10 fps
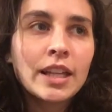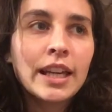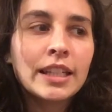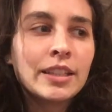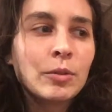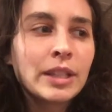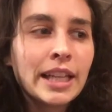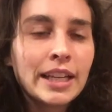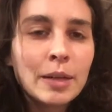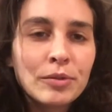And what
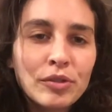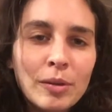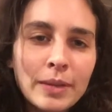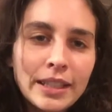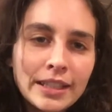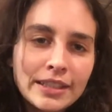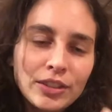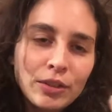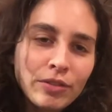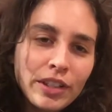that comes from is
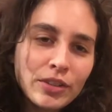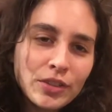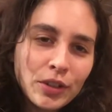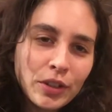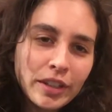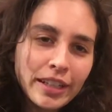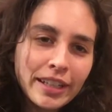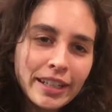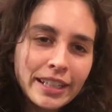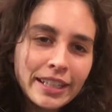your fingers are hurting.
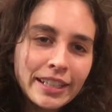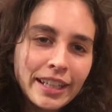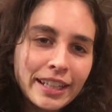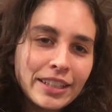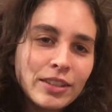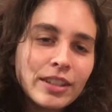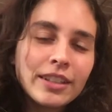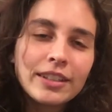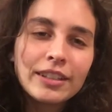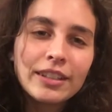
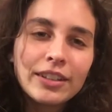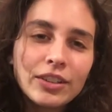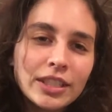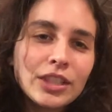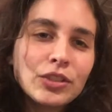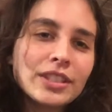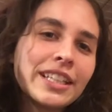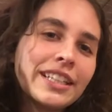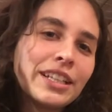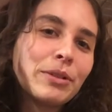Your teachers
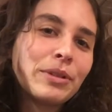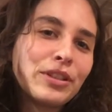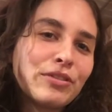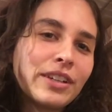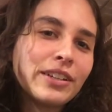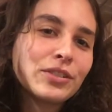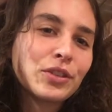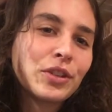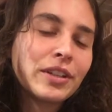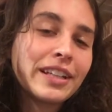can hear when your fingers are
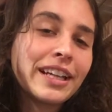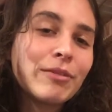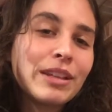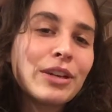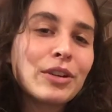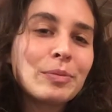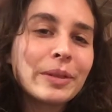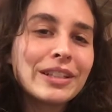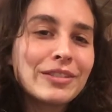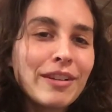hurting, and we know it's
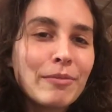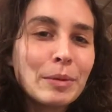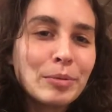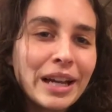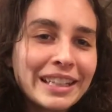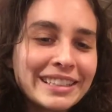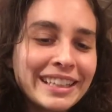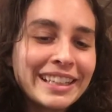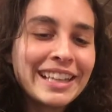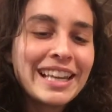because you haven't been
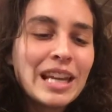practicing.